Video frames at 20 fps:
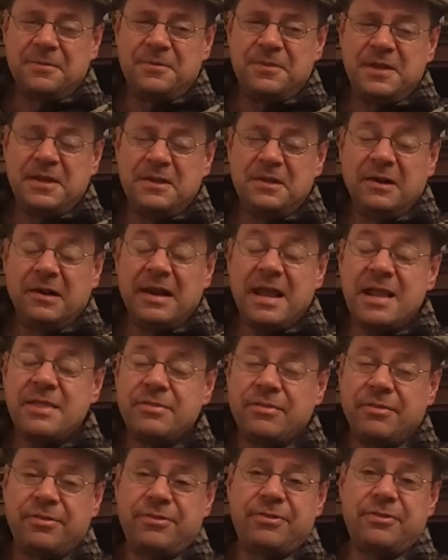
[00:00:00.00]
The
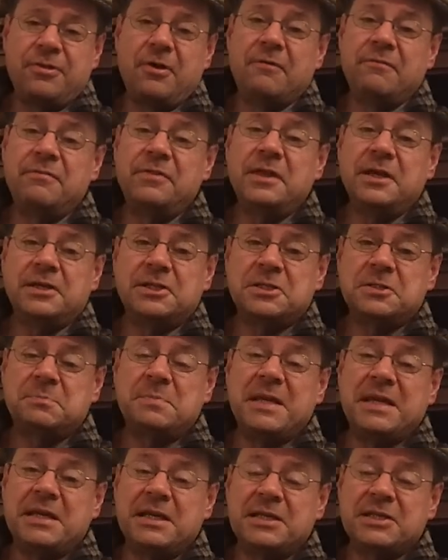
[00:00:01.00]
length of the
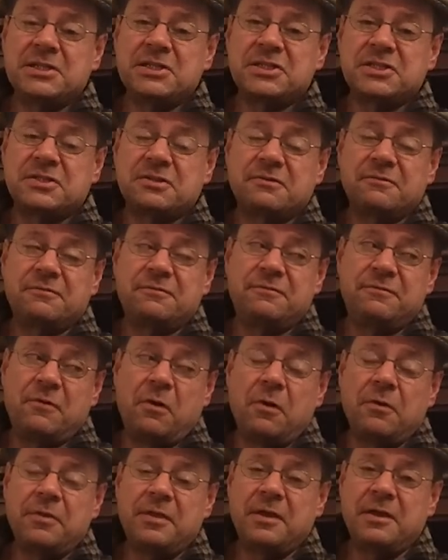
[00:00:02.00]
experience
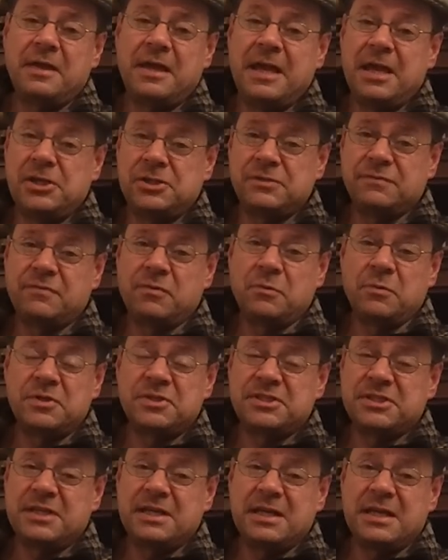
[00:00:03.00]
for the age of the
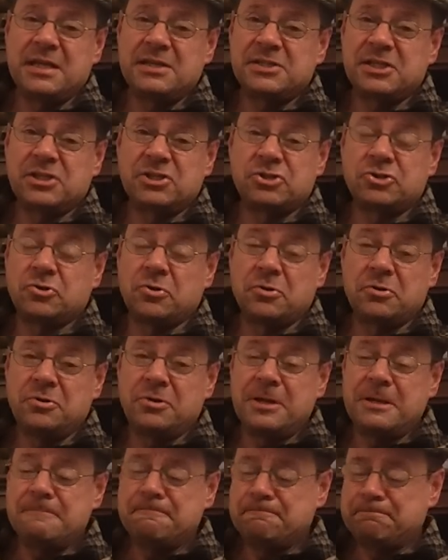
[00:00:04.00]
whisky is
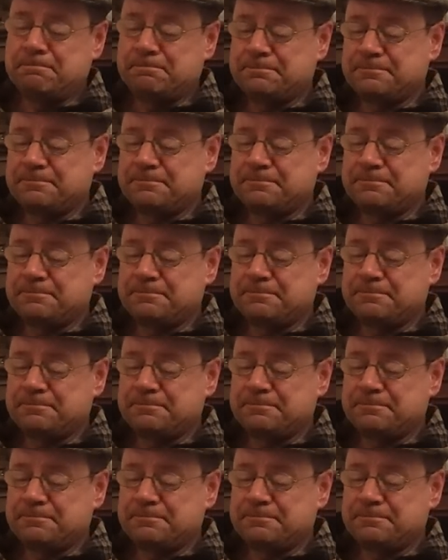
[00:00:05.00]
extraordinary.